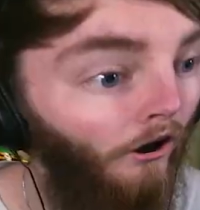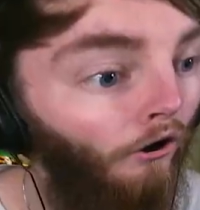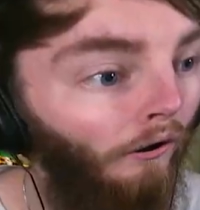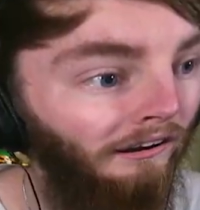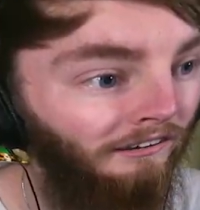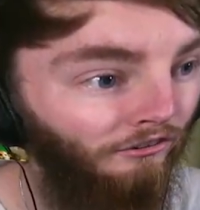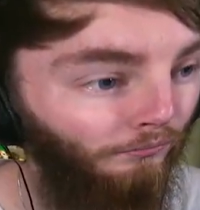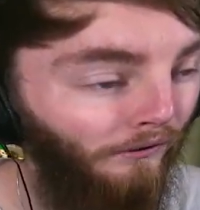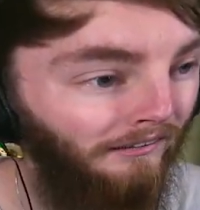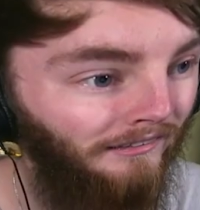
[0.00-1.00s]
Oh, I can
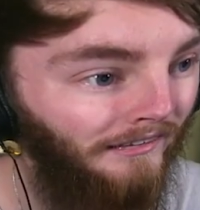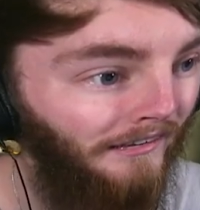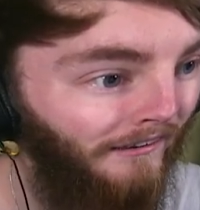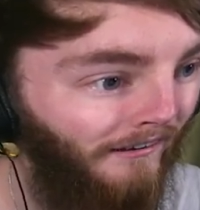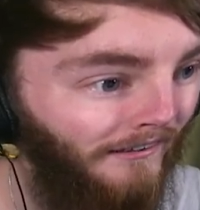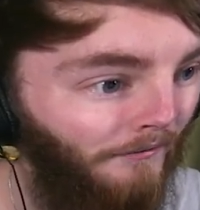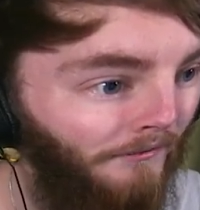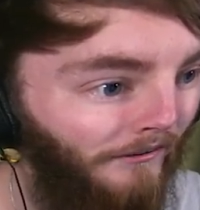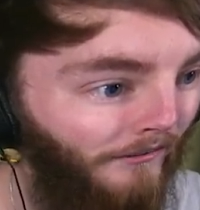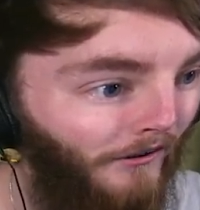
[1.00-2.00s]
just press E on them.
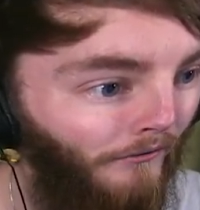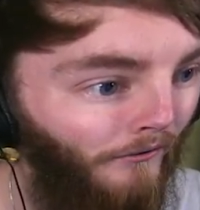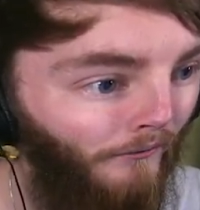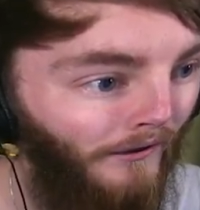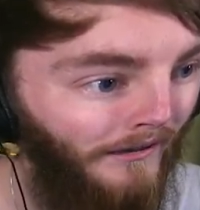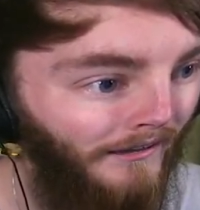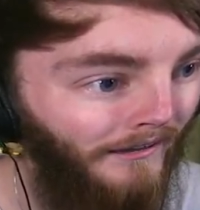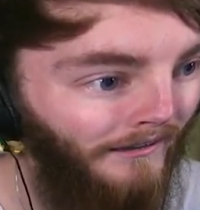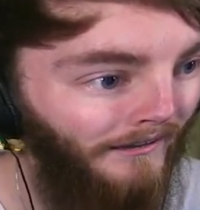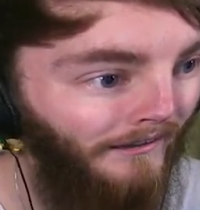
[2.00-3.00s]
They'll go
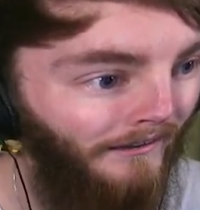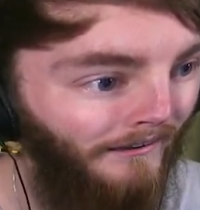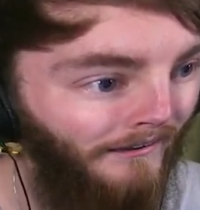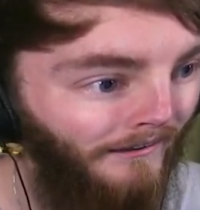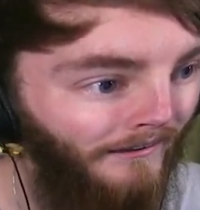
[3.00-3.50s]
away.